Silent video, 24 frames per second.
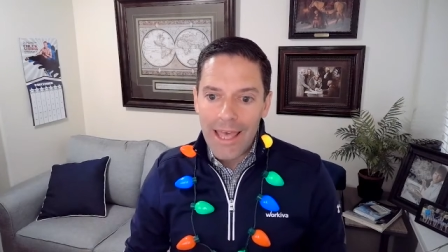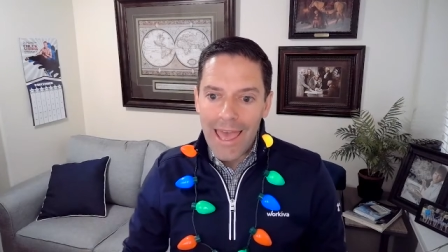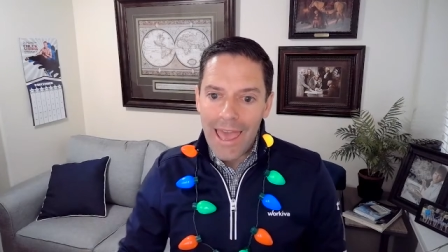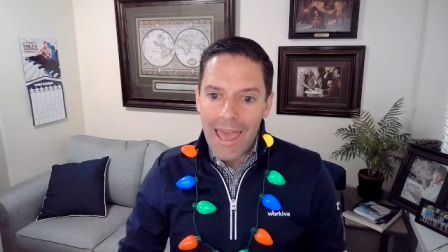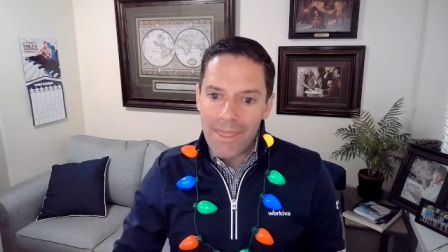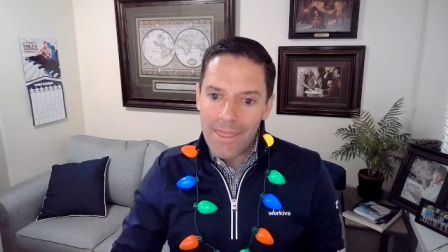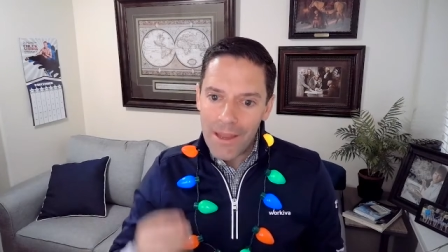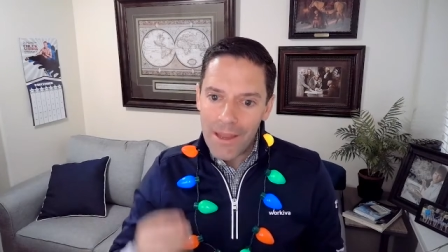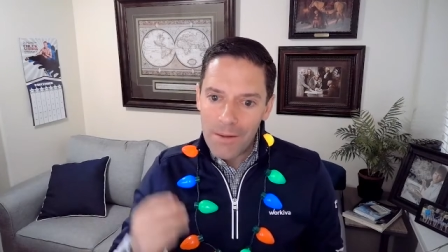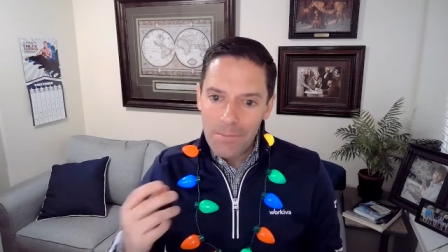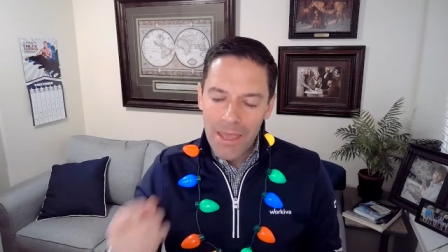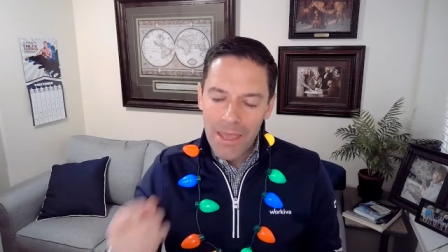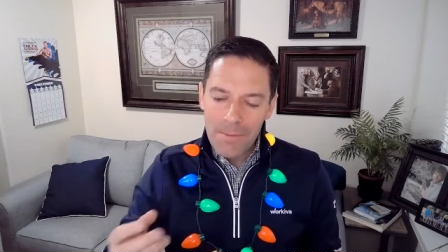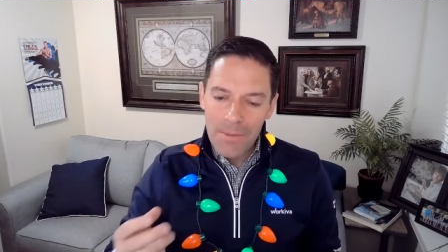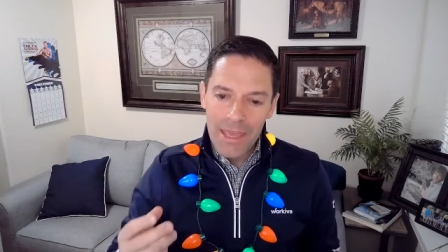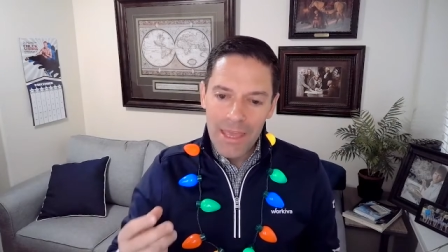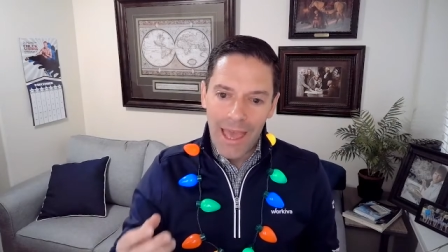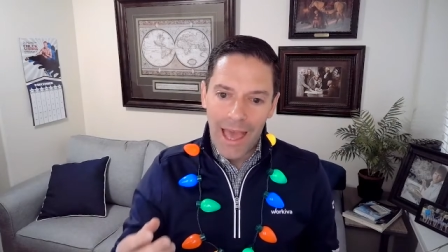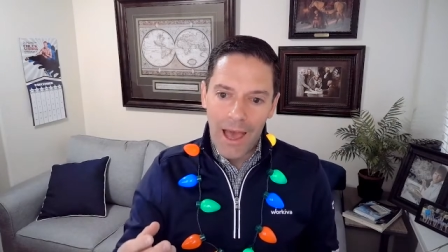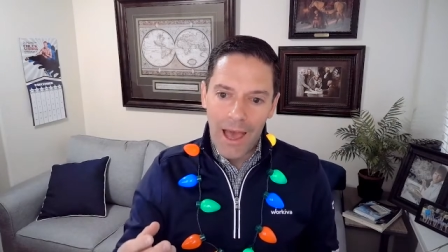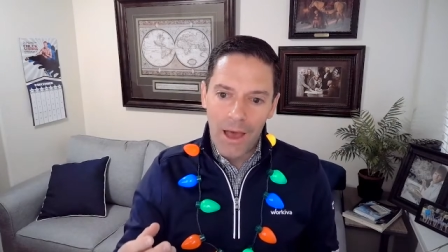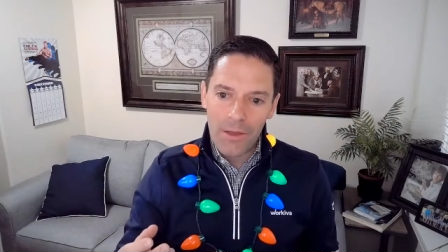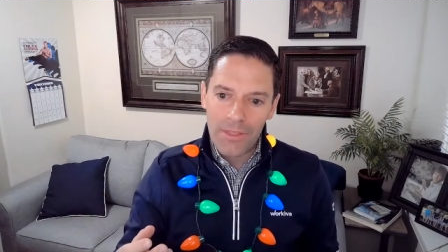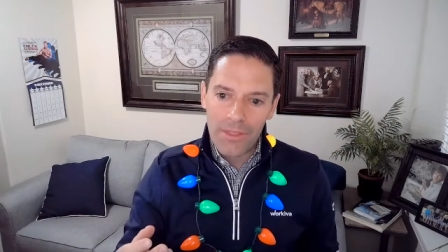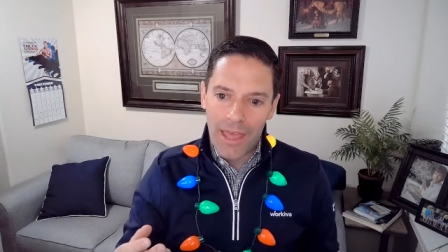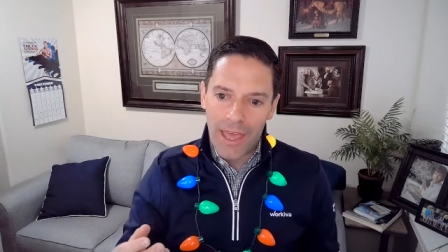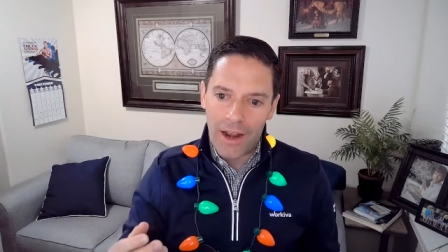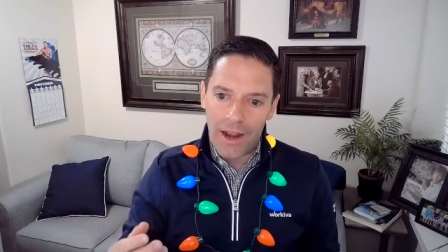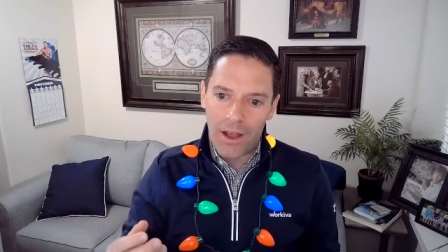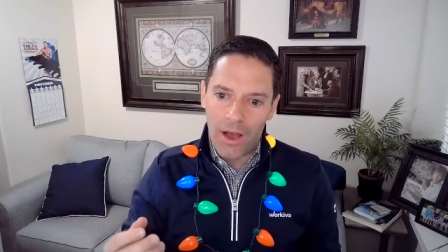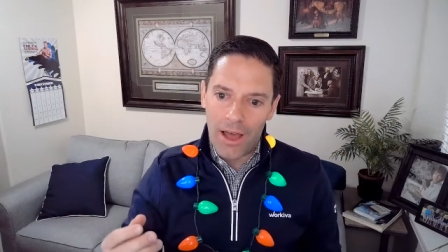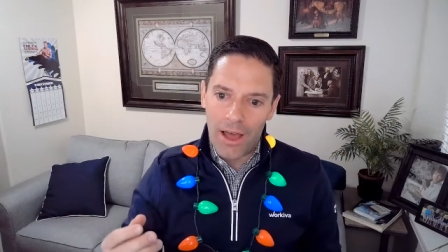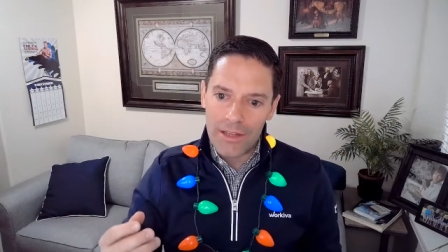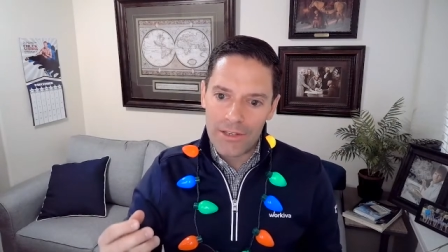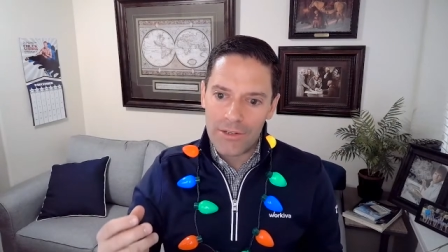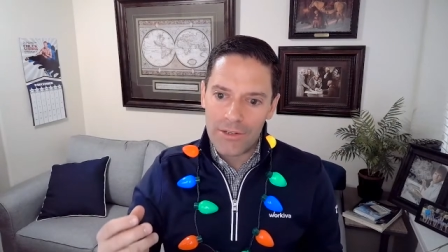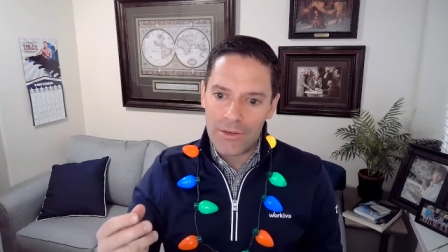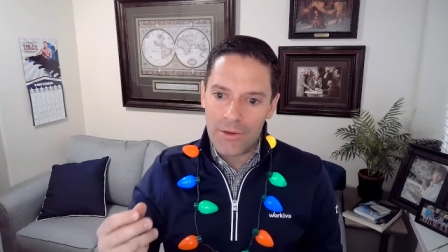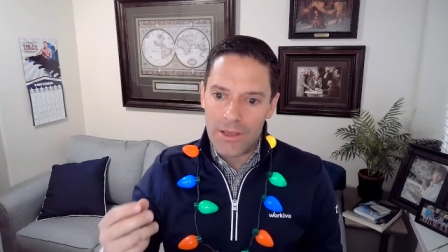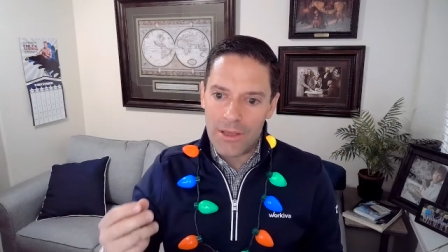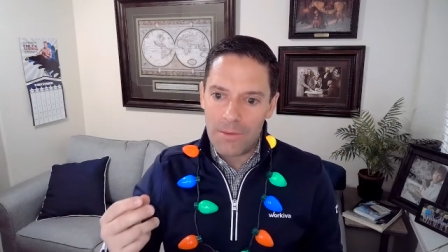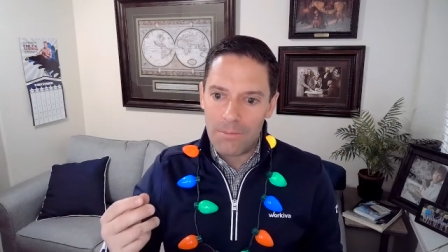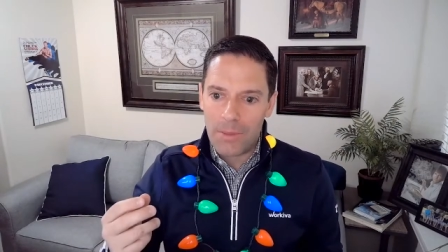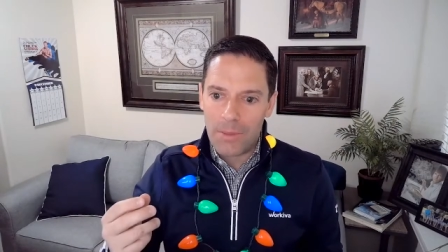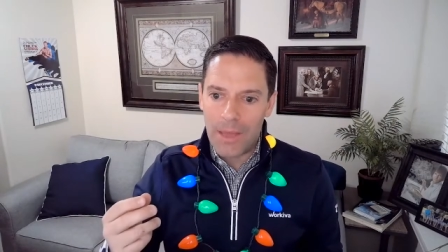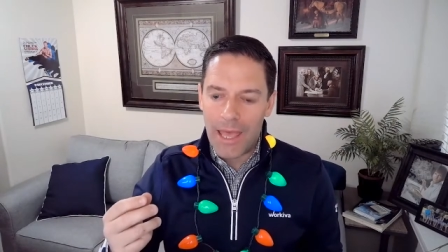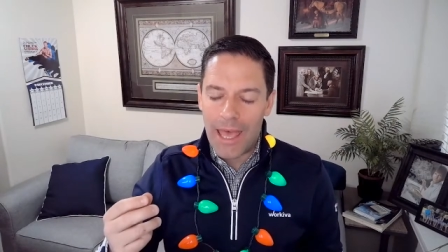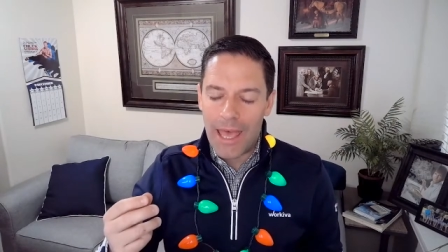and then maybe how that ought to
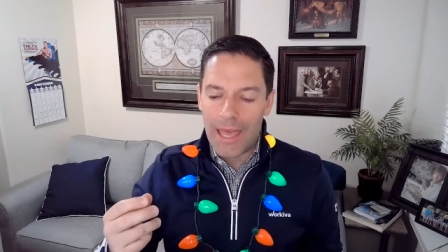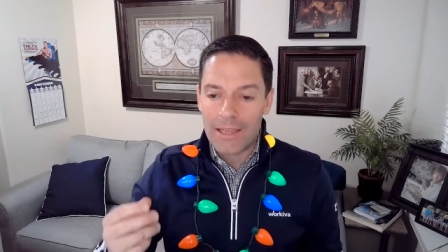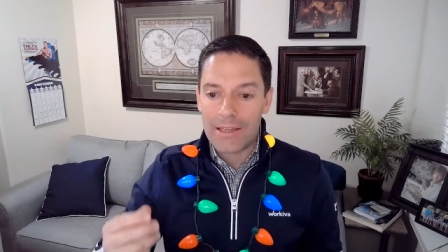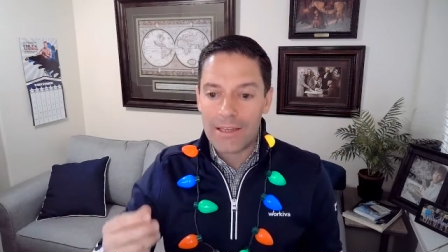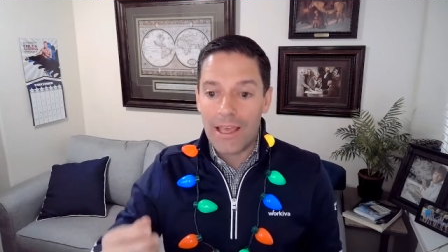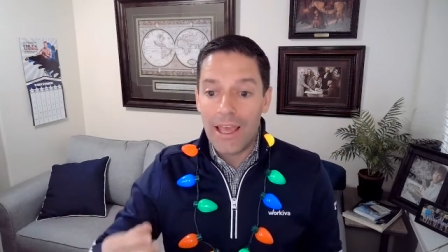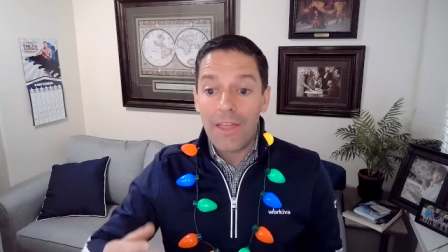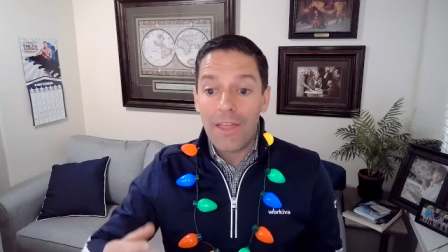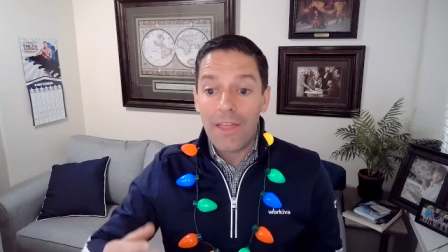impact